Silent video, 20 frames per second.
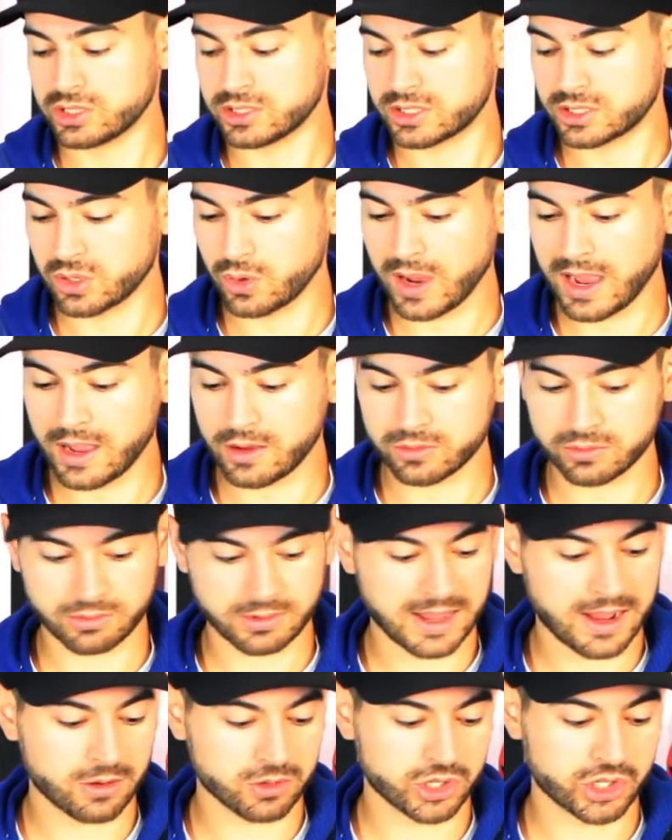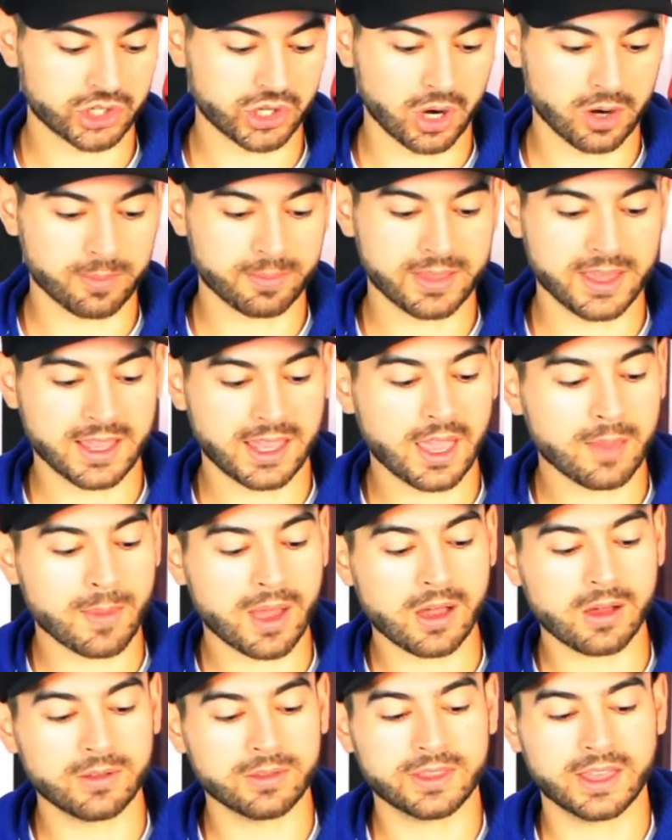and so how sharp they came
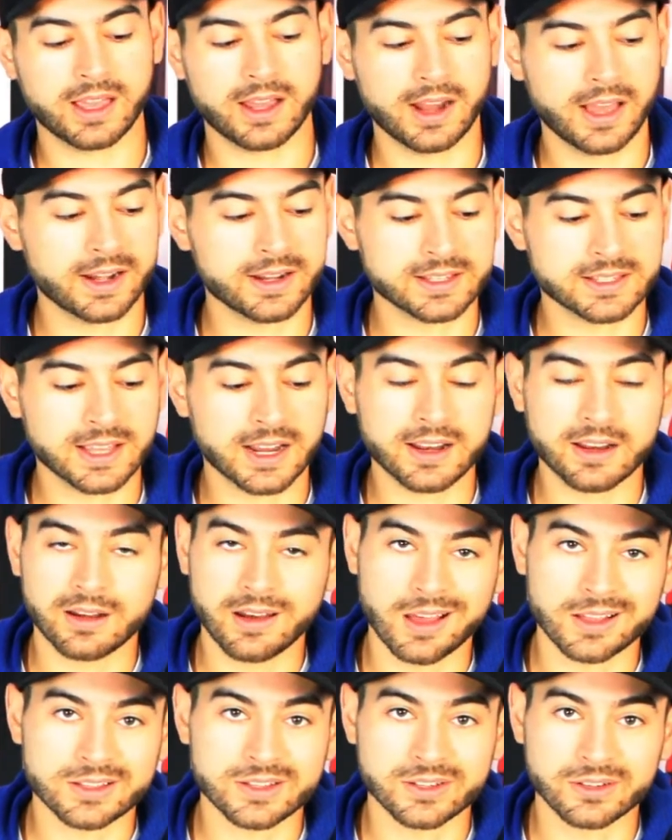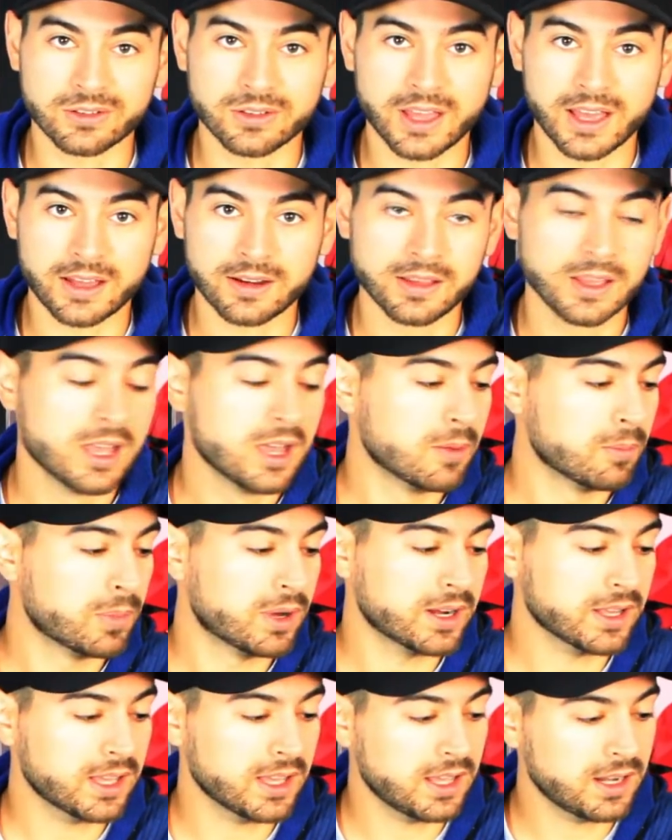out that I decided not to do that.
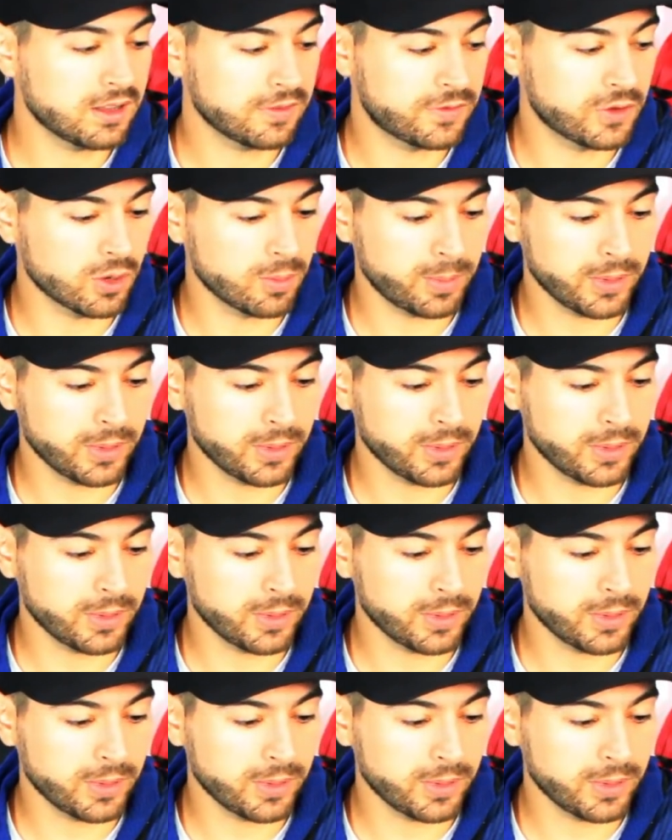But again, if you're